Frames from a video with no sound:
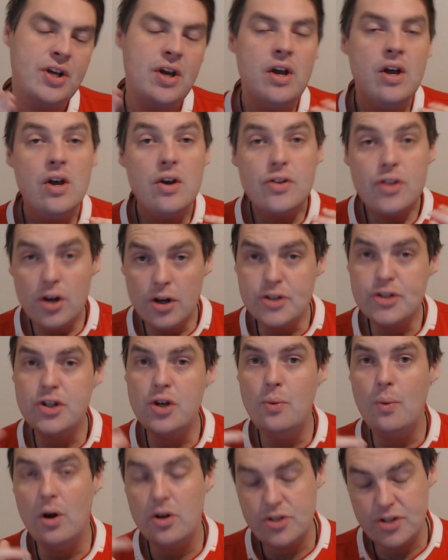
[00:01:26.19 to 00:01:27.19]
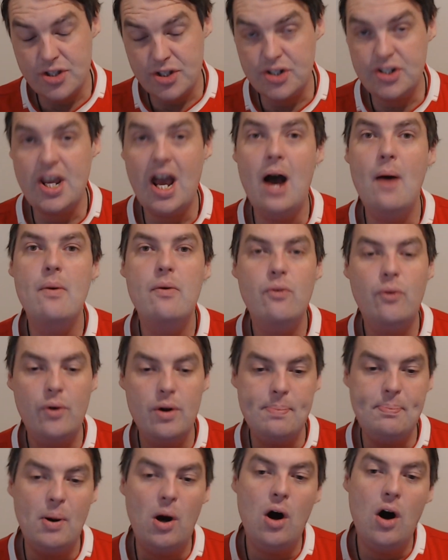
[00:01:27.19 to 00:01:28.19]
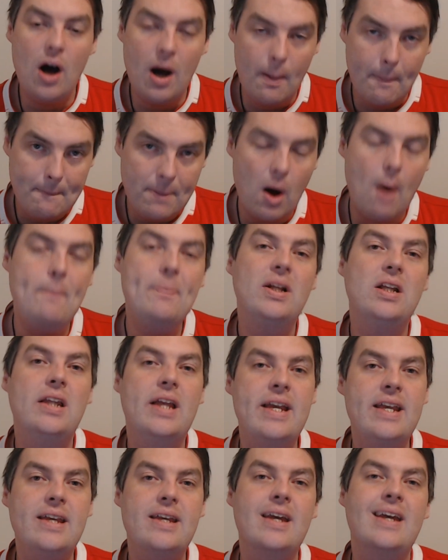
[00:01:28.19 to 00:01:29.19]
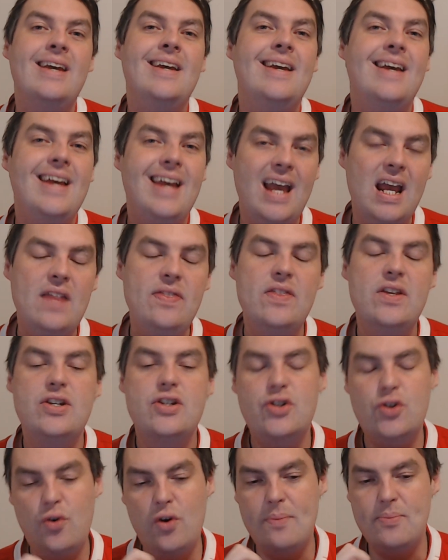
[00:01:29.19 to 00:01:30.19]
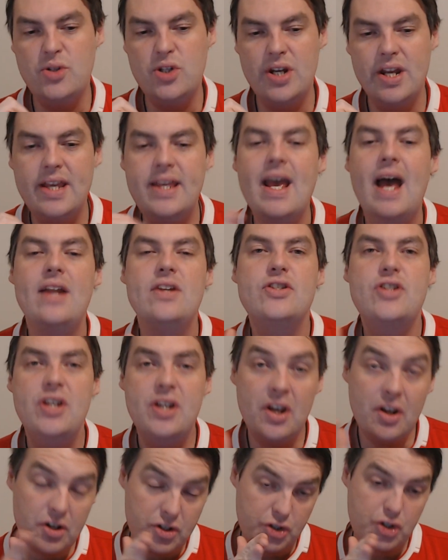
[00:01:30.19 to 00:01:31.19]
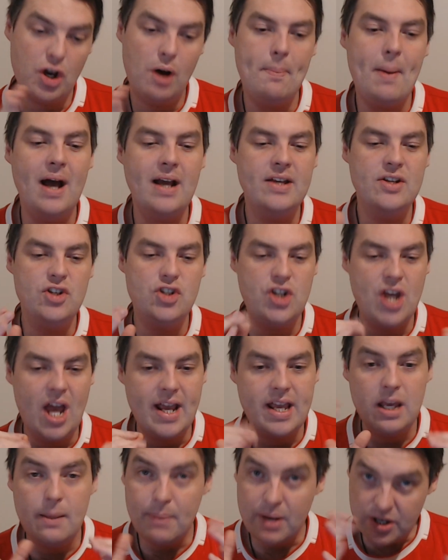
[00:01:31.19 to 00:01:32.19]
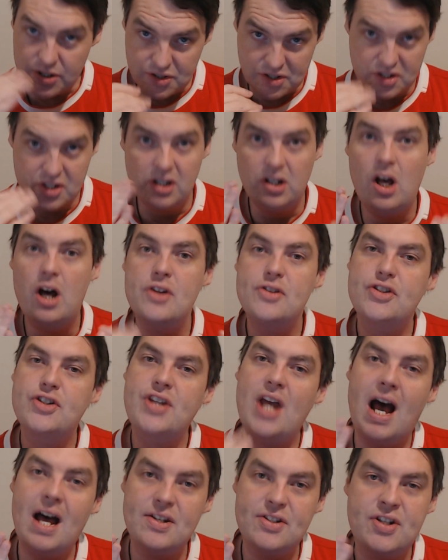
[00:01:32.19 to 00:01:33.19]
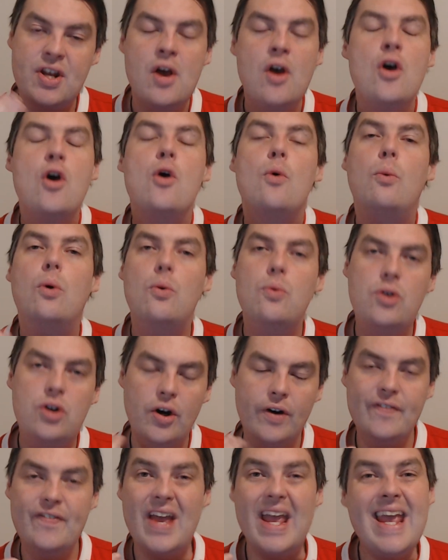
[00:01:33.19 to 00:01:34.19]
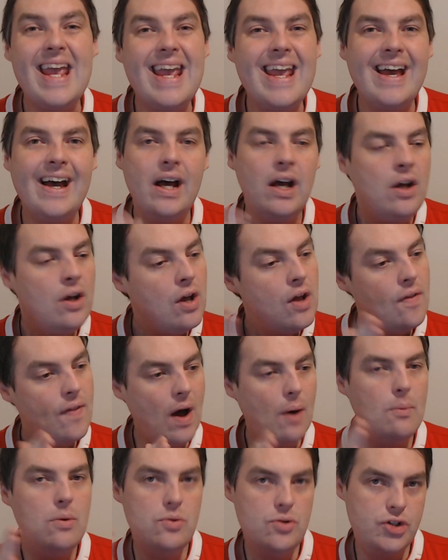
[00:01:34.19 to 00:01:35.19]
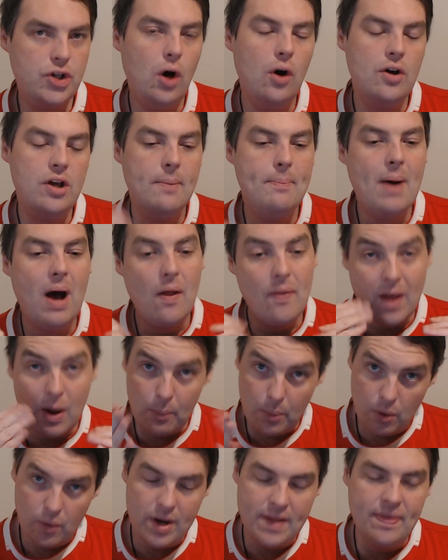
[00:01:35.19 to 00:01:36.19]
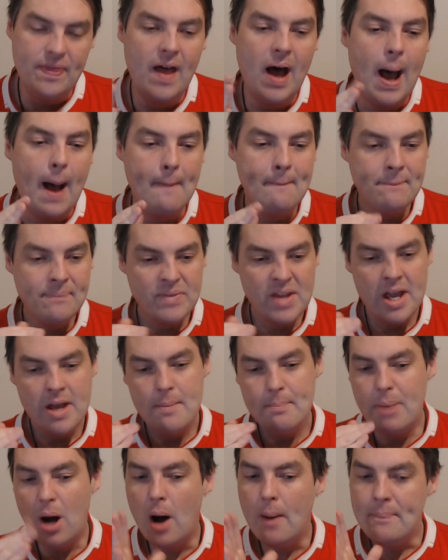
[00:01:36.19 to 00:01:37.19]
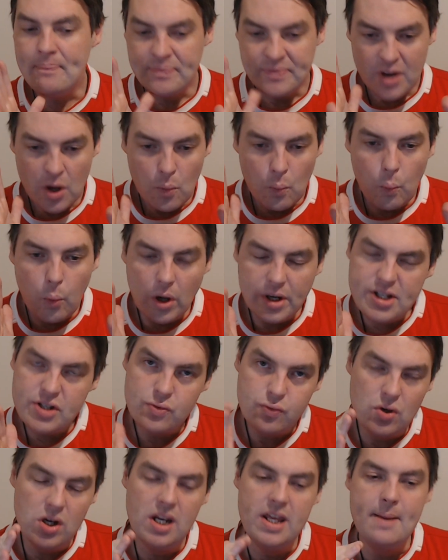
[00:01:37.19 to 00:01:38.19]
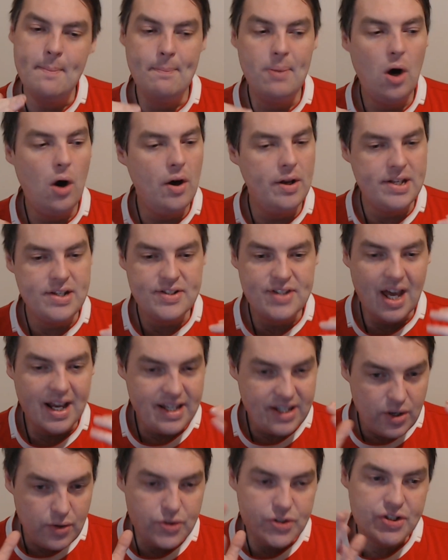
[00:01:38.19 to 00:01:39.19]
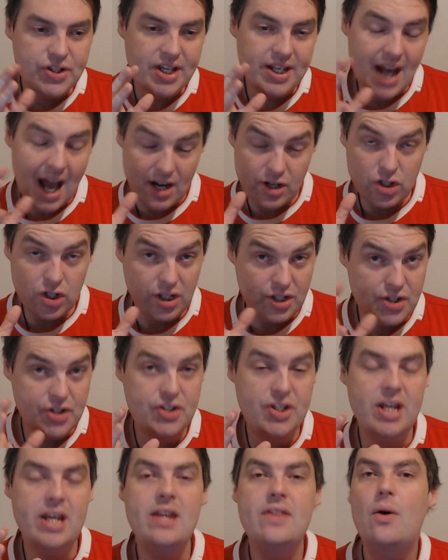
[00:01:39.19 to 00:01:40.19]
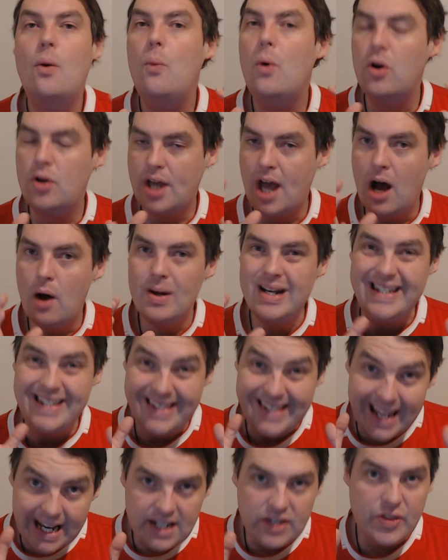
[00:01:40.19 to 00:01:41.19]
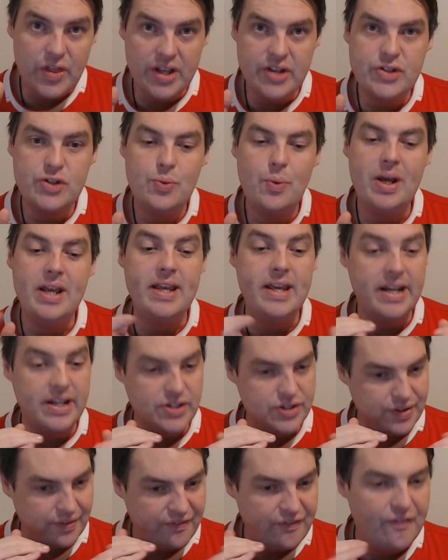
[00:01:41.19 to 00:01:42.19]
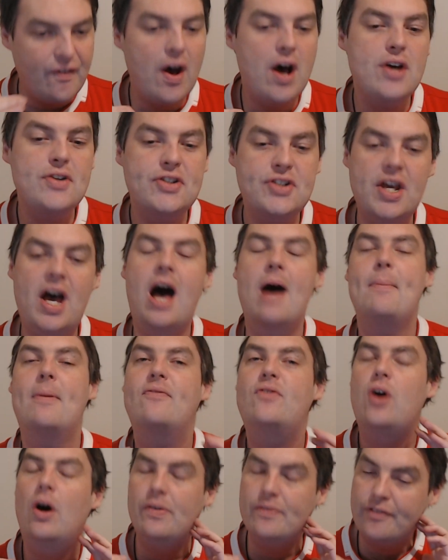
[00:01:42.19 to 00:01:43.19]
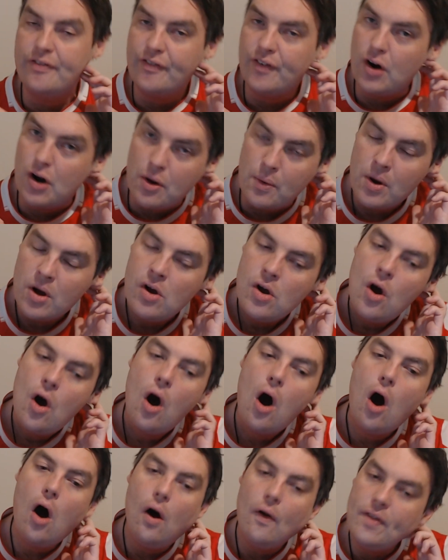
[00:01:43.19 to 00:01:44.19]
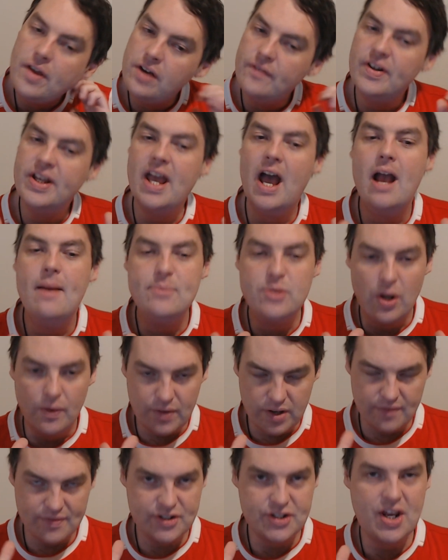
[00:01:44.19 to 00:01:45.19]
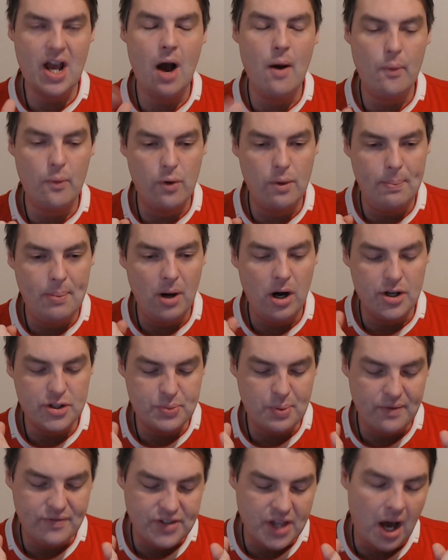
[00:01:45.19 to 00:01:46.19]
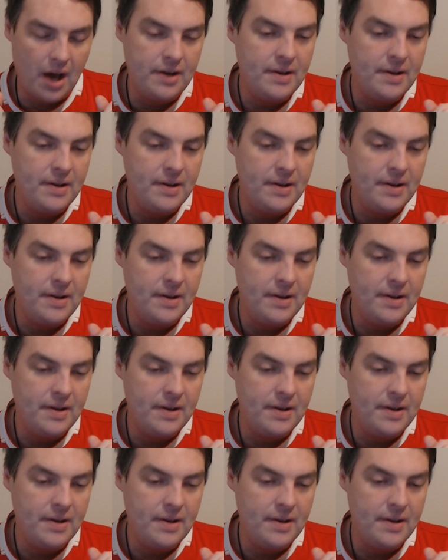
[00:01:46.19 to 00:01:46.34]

Those who watch the scouting report, I'll pop a link in the description again so you can just go back and check it, because there's a lot of stats we'll cover here that we'll talk about that were in that. But what is really important is that you can actually see that what Carlton did this week, and it's the first time I've gone through all the other games, all the other scouting reports we've done.